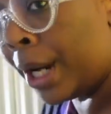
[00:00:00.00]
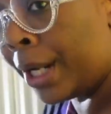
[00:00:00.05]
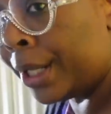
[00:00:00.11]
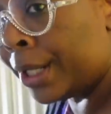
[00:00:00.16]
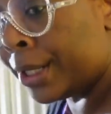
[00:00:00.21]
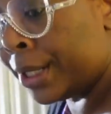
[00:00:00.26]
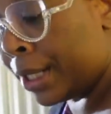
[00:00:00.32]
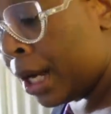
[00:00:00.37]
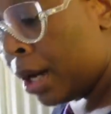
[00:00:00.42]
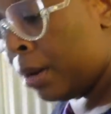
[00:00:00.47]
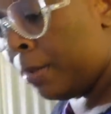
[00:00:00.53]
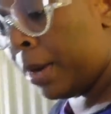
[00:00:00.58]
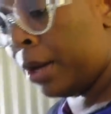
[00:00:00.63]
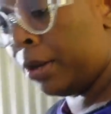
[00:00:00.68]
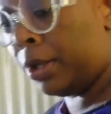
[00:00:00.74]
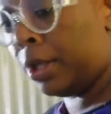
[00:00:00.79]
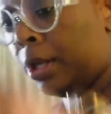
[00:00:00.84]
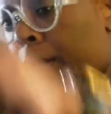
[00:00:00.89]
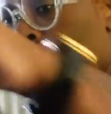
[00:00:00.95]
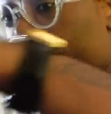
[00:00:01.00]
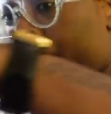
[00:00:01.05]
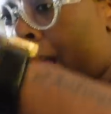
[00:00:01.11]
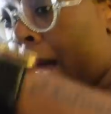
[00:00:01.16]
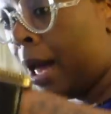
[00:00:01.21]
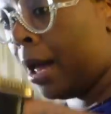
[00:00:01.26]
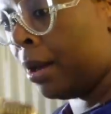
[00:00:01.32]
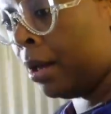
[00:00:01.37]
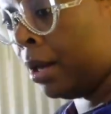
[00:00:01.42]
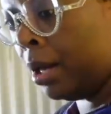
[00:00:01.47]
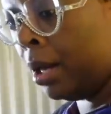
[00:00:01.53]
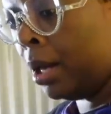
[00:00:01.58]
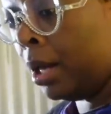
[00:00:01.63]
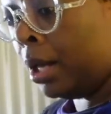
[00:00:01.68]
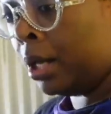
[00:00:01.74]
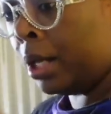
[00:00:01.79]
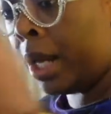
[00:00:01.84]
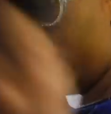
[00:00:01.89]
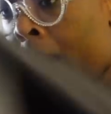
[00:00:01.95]
i done sold both of them y'all
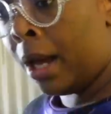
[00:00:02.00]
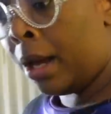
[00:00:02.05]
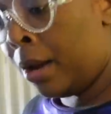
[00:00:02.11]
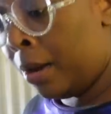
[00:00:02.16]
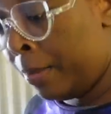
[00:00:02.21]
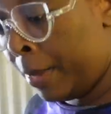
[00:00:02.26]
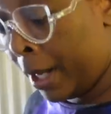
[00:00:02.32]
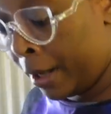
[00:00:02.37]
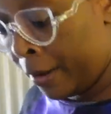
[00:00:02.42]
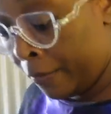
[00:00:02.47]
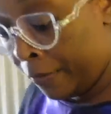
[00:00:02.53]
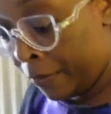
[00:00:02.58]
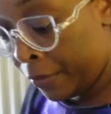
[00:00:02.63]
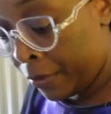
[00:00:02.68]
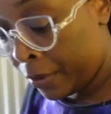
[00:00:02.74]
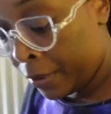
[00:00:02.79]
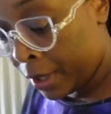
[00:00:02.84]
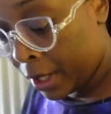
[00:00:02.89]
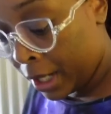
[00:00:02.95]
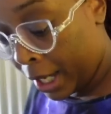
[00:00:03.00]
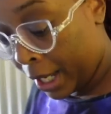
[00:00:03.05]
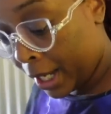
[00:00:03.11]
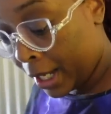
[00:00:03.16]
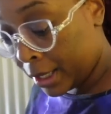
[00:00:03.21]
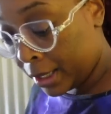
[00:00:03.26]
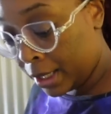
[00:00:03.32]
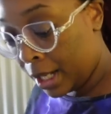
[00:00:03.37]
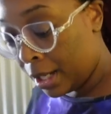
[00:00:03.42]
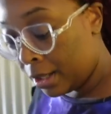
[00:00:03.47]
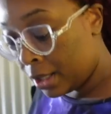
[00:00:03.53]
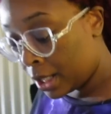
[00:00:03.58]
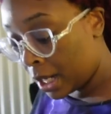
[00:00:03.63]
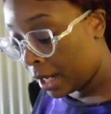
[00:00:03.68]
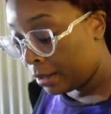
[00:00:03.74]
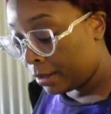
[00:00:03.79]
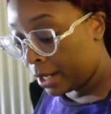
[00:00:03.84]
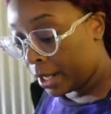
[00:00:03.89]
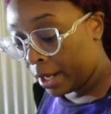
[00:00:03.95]
yeah i go back and forth like i told
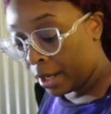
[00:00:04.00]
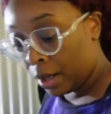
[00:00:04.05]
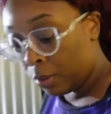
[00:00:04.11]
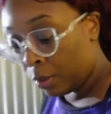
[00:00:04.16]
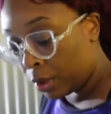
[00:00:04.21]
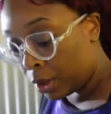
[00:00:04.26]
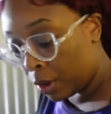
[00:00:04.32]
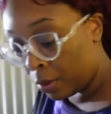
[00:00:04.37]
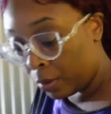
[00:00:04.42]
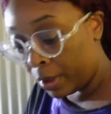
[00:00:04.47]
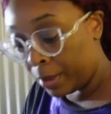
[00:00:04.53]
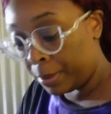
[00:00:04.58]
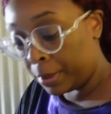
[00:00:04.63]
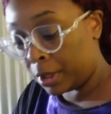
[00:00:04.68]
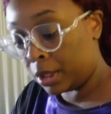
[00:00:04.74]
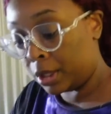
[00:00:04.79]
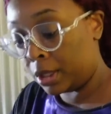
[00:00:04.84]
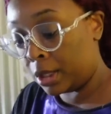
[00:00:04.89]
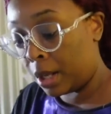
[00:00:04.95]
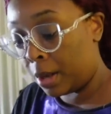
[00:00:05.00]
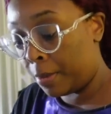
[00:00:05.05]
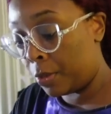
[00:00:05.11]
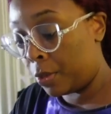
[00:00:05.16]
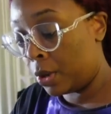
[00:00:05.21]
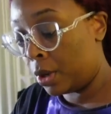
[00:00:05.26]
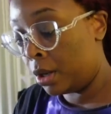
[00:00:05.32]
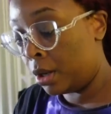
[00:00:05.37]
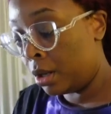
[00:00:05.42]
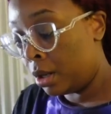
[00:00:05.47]
y'all now i want no replicas no more